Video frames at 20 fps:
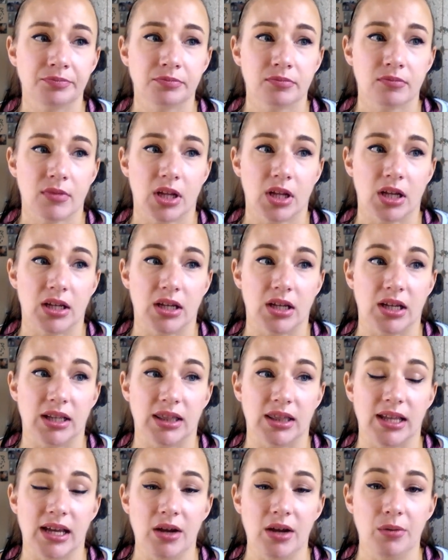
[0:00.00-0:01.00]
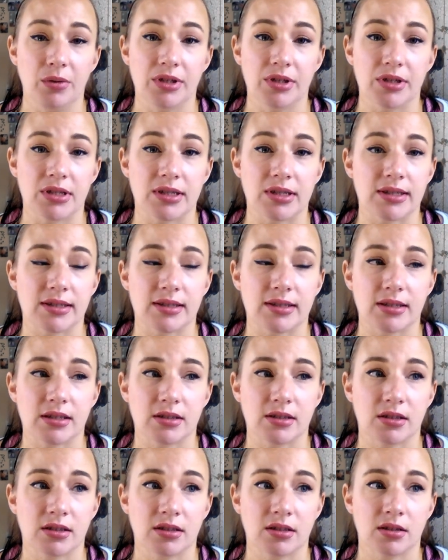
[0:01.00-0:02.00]
and that was
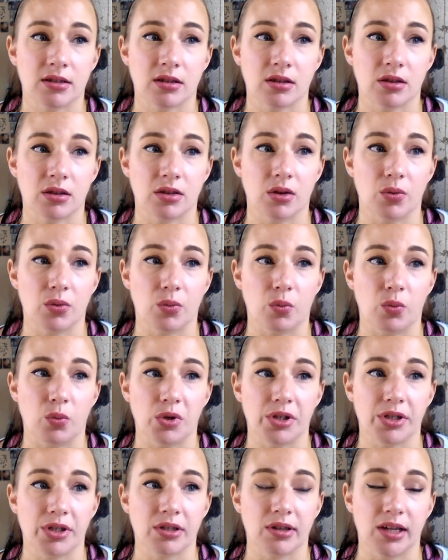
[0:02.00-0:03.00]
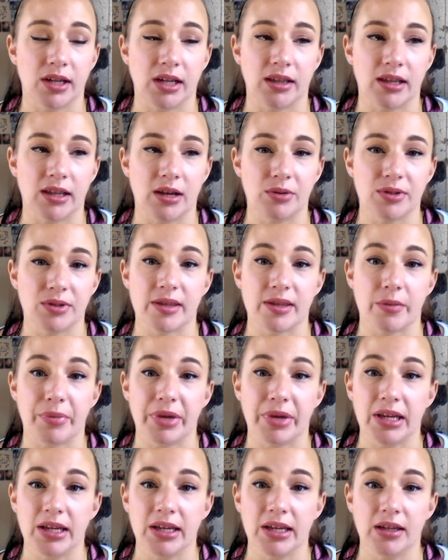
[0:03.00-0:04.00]
the worst. Like, that was the
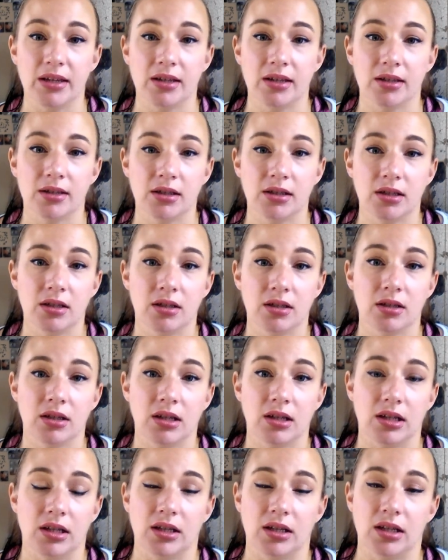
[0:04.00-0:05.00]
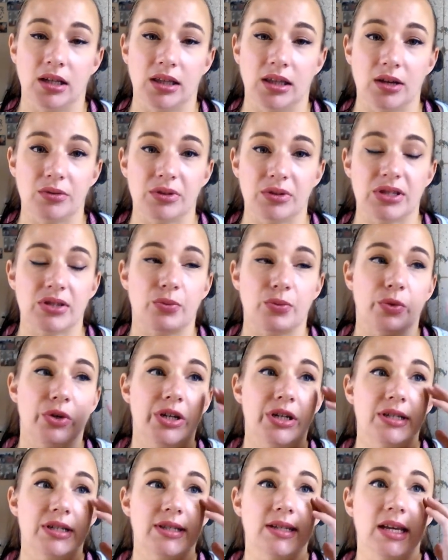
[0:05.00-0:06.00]
peak, and, like, that was the
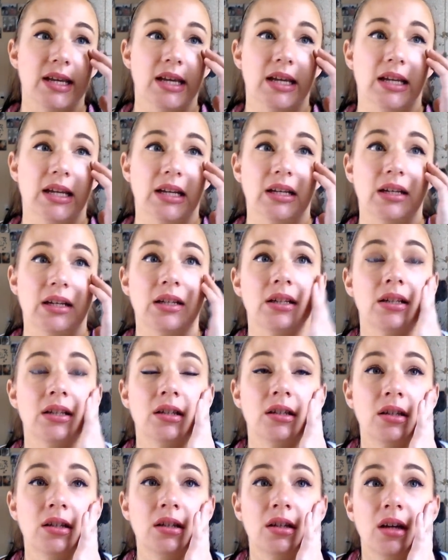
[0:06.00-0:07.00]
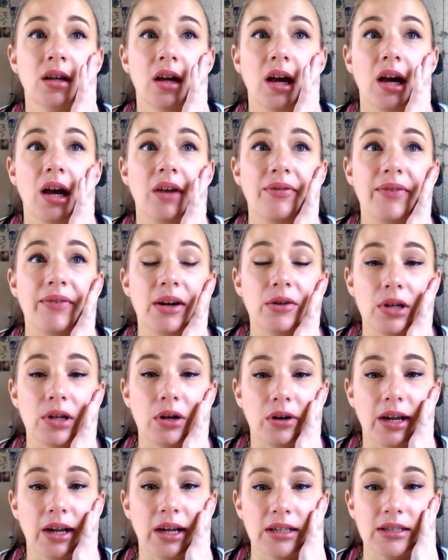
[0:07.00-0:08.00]
worst. And I found out
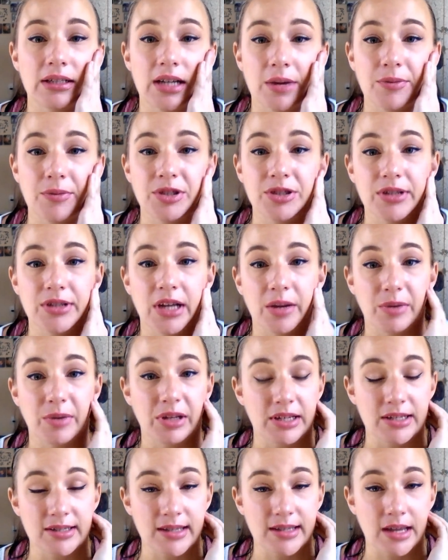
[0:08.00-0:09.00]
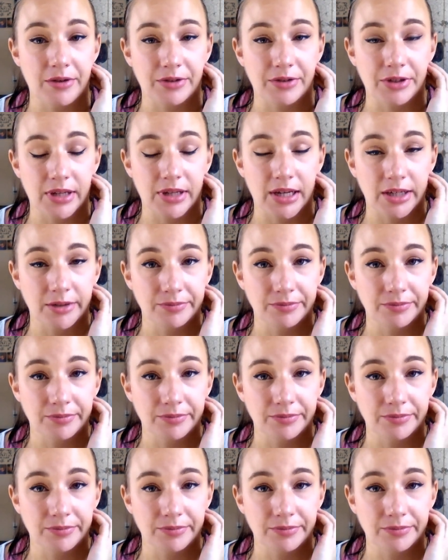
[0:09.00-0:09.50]
I had type 2 diabetes after that,